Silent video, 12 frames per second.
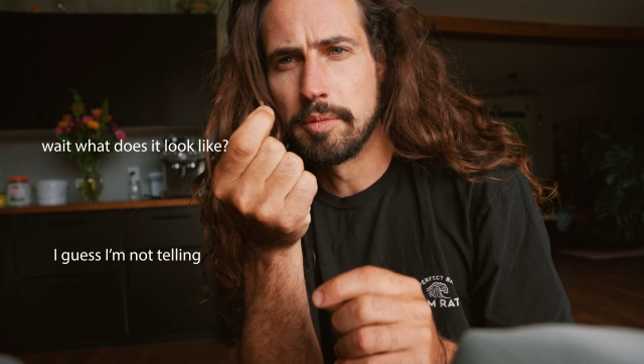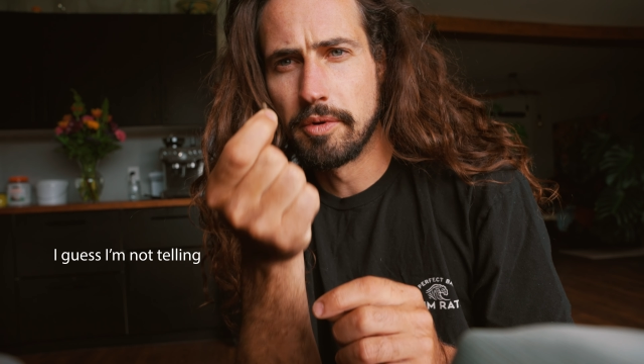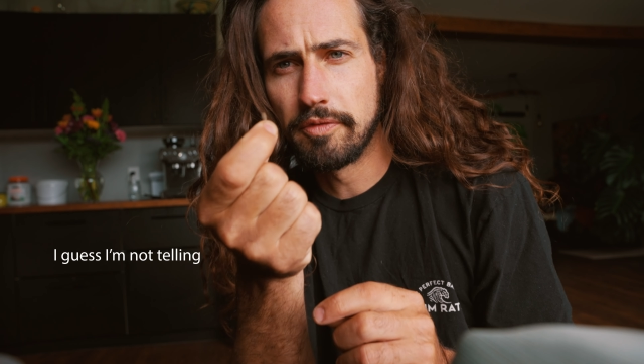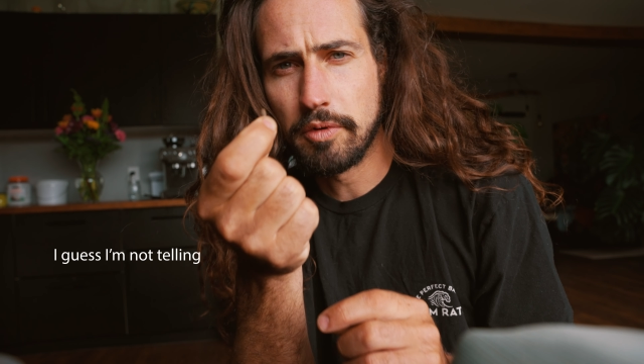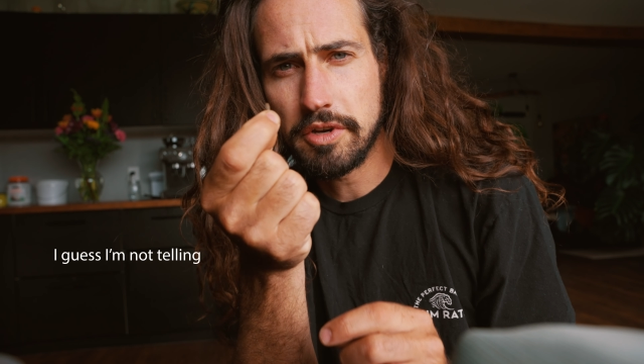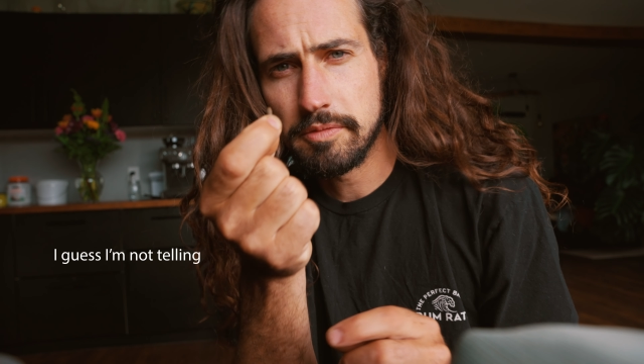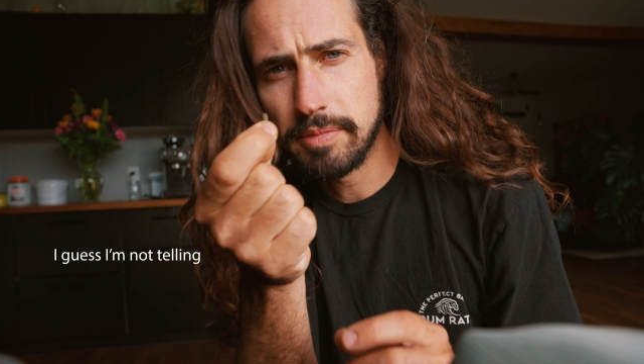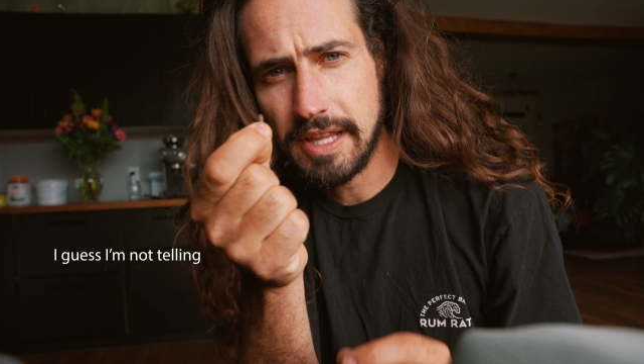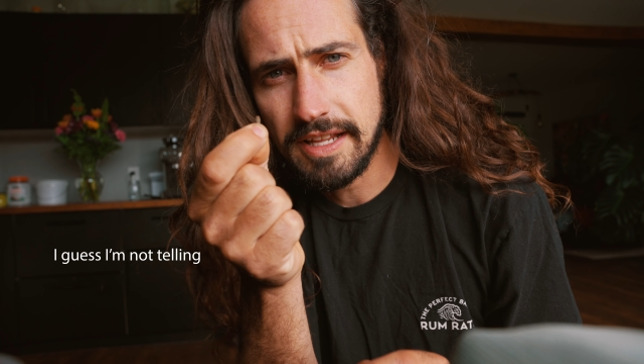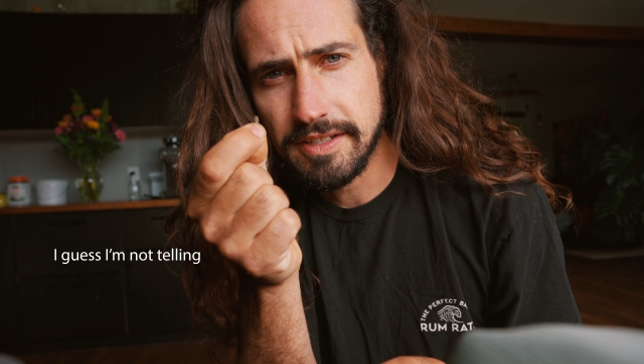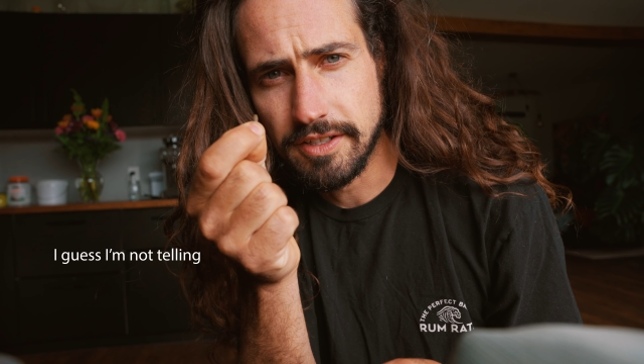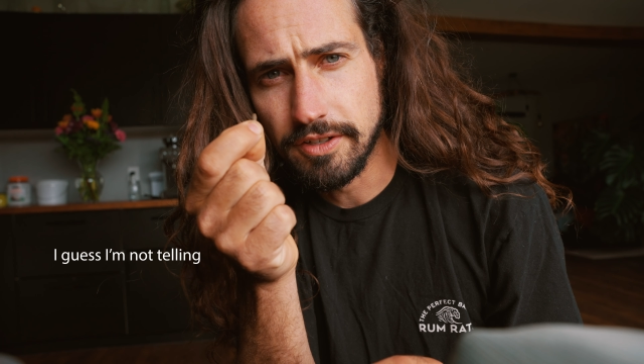before you
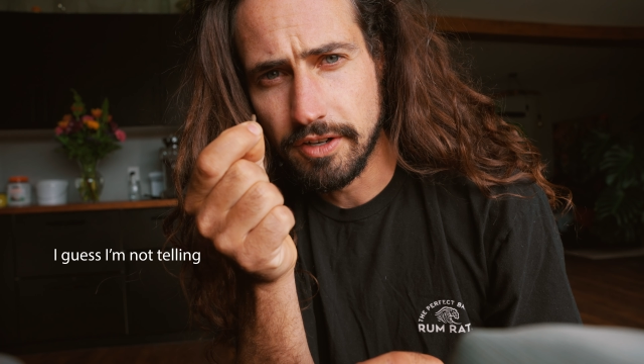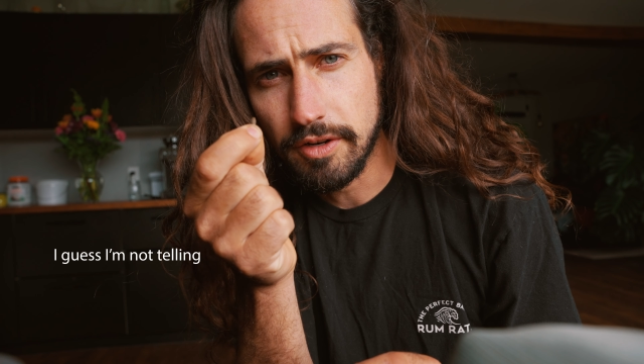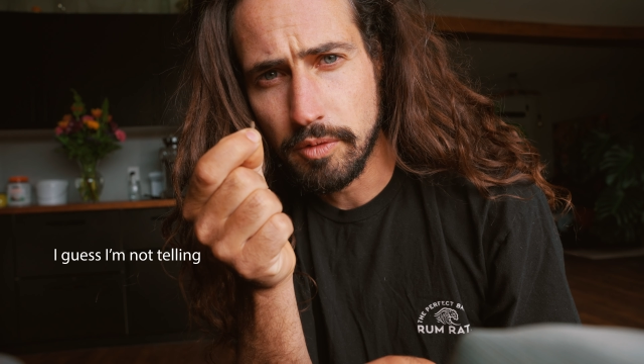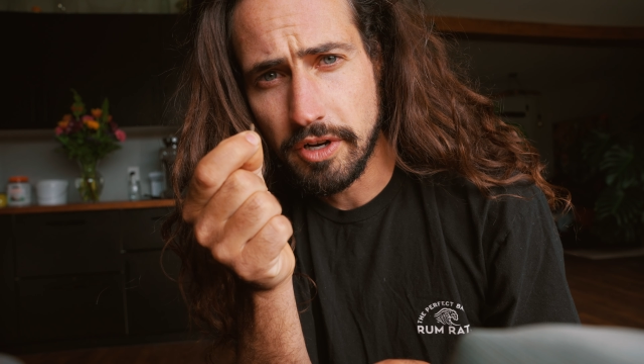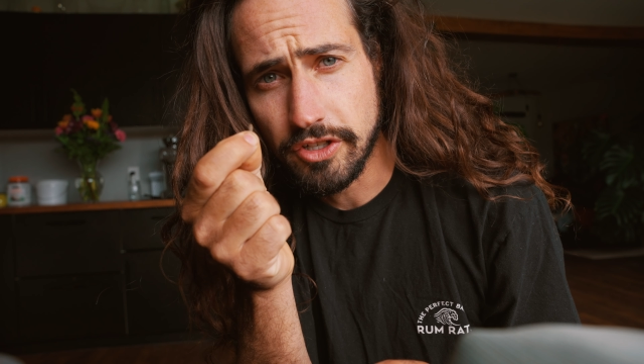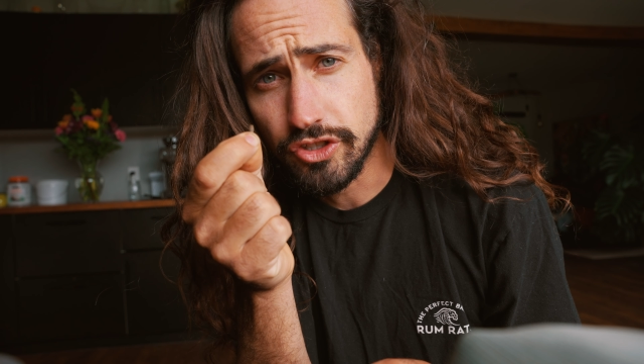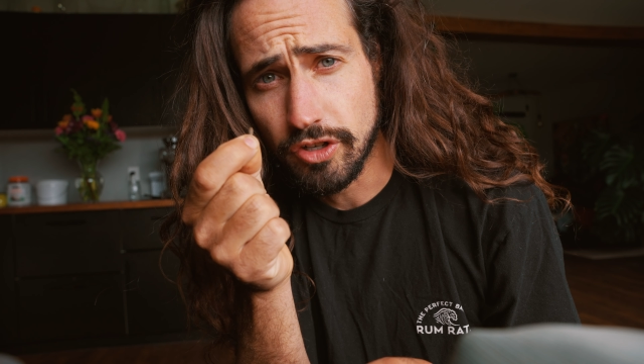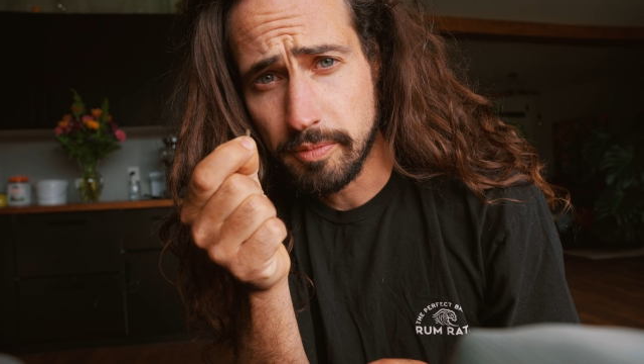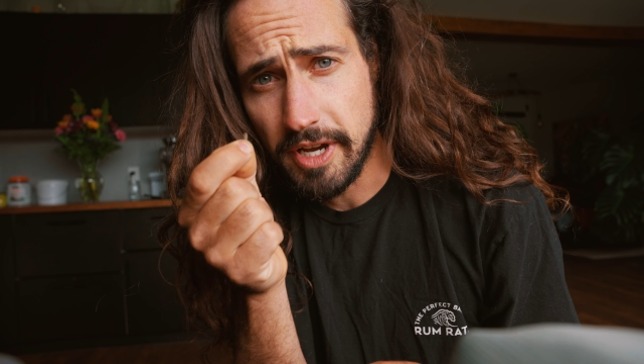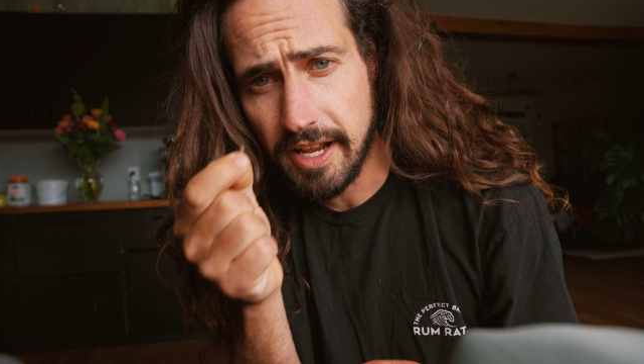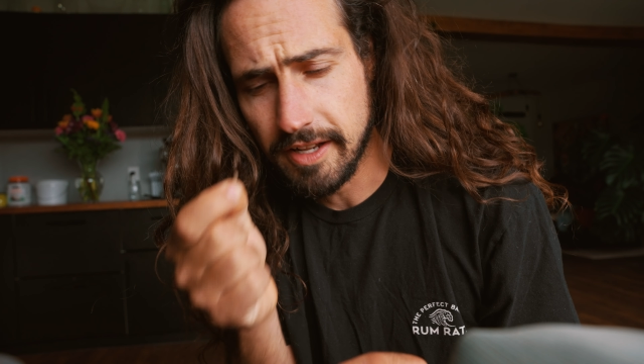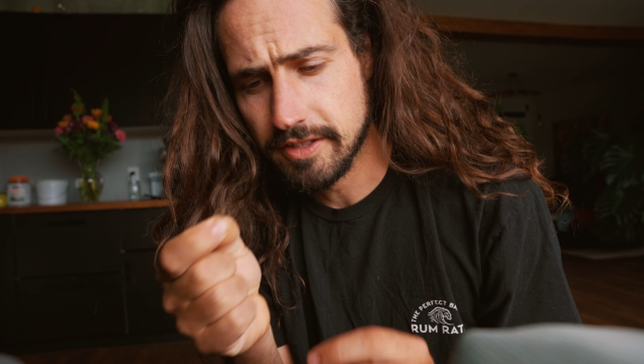plant it, you're gonna wanna
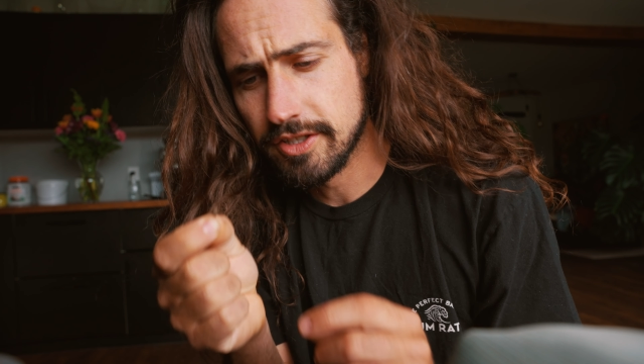germinate it.